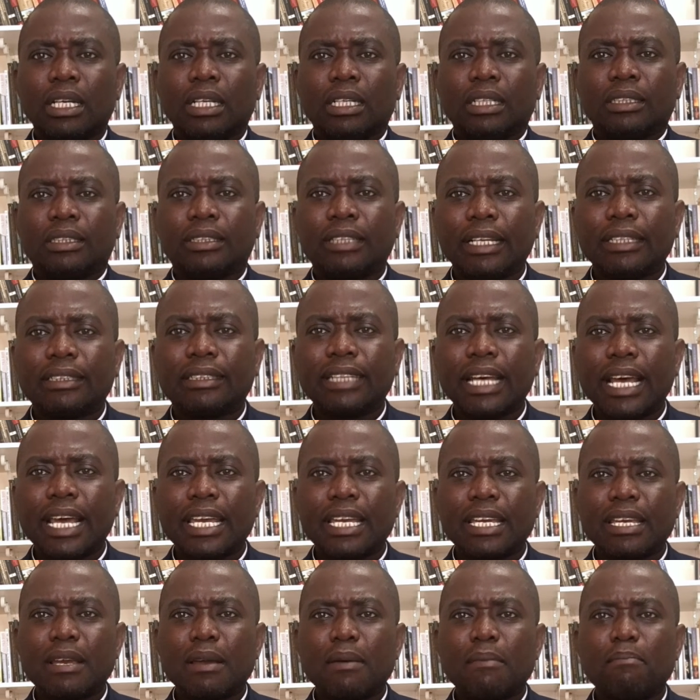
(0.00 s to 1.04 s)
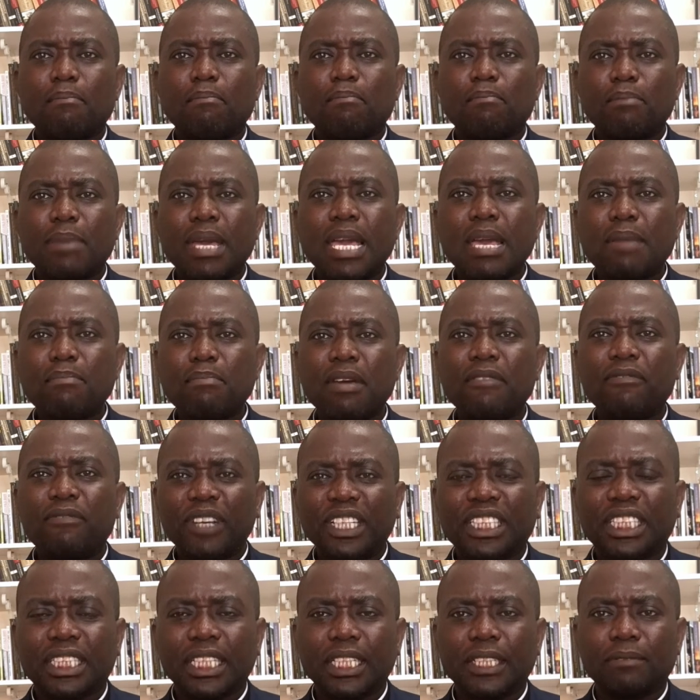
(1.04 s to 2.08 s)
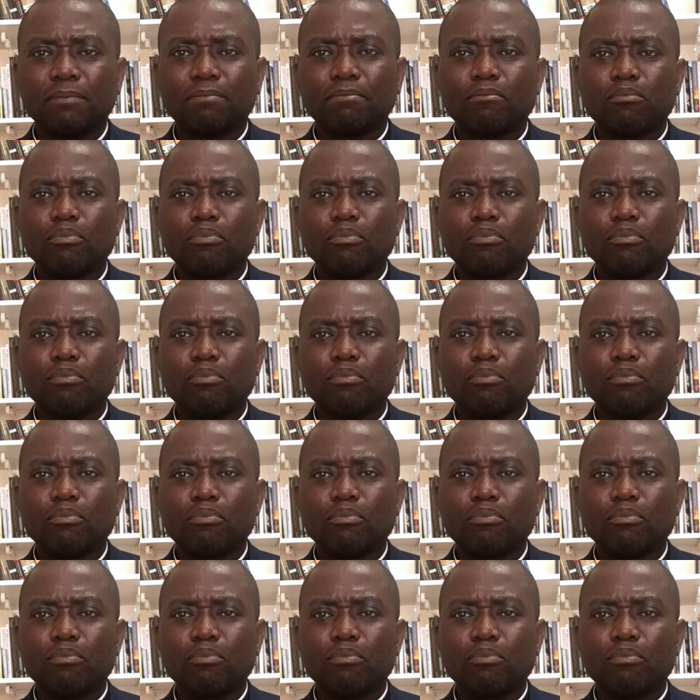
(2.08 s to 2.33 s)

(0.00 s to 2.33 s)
Se se, Me vision